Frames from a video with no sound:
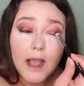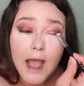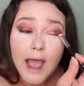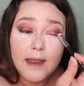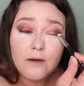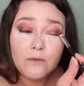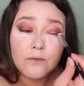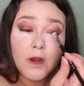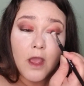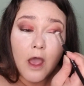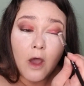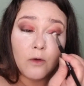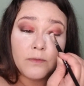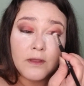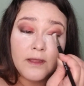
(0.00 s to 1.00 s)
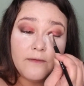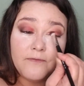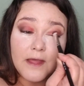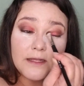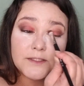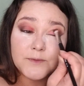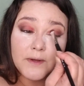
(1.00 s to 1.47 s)
I don't know if
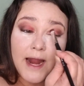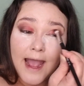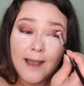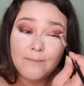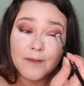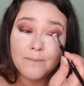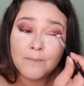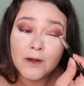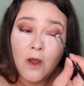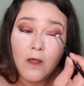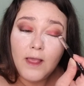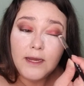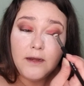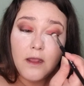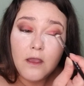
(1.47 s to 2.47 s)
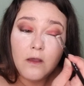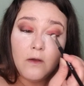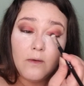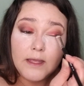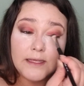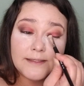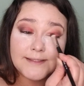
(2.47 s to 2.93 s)
that's what happened, but all I
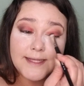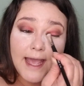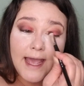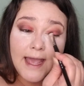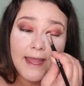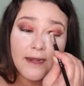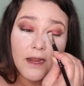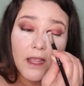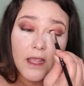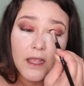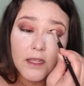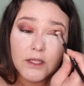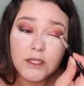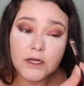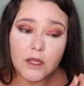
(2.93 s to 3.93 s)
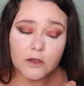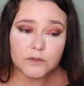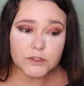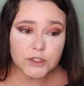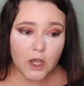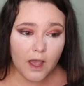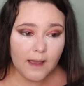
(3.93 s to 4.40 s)
know is that, you know,
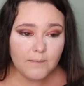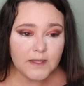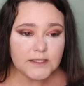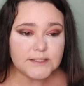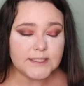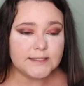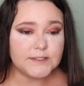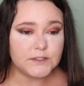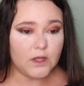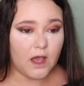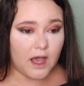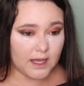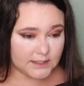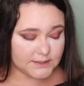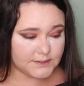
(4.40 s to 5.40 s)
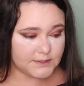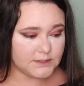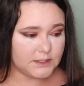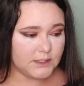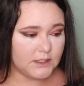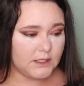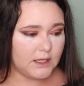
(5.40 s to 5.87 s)
Thomas has
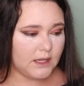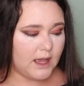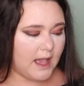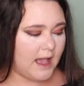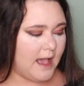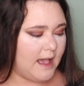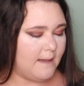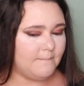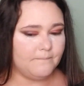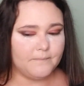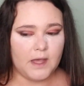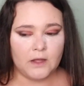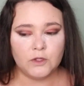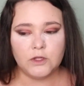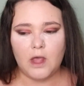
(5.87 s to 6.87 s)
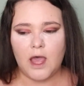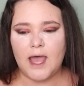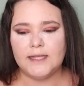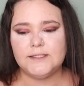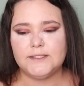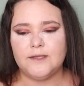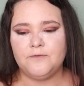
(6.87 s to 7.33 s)
lost a
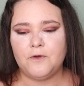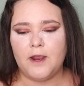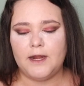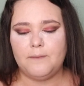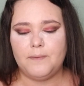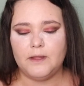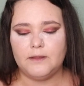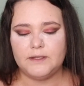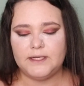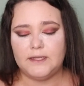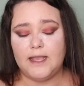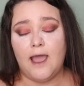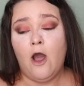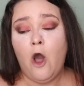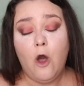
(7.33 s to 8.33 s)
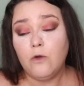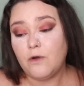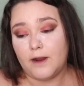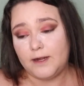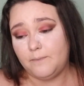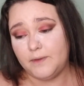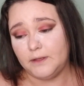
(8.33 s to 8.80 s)
lot of credibility, all
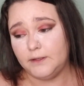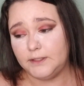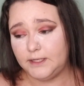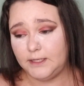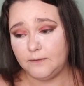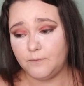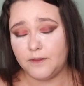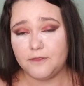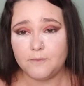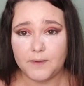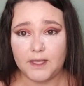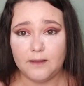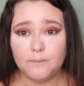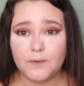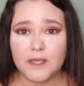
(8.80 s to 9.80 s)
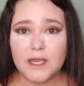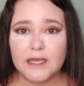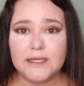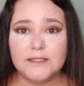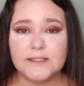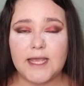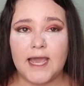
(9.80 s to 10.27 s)
credibility with me,
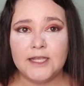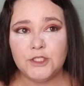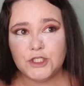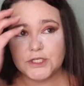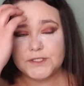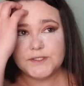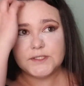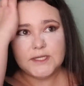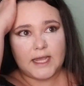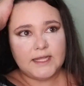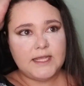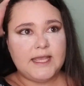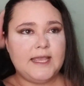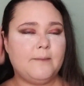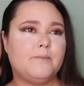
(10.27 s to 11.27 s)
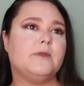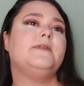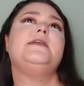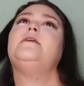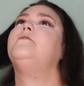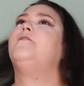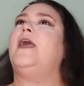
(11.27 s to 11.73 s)
because I can't believe